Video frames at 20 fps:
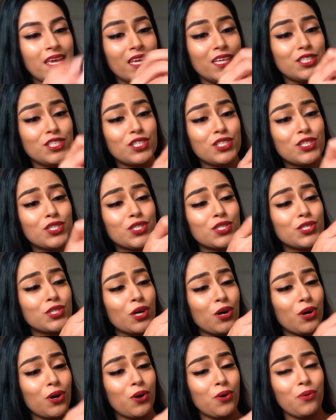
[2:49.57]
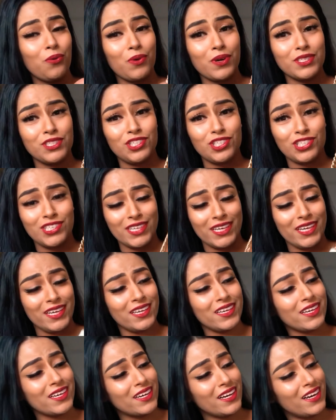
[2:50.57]
It's so
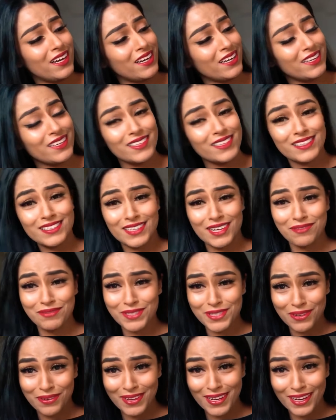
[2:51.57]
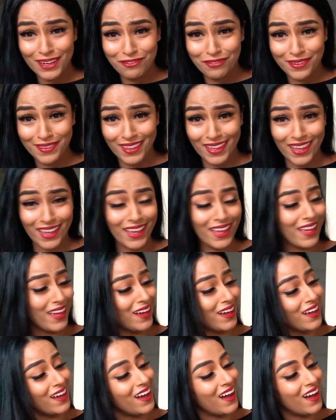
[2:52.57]
chic, guys. I'm so in love with it.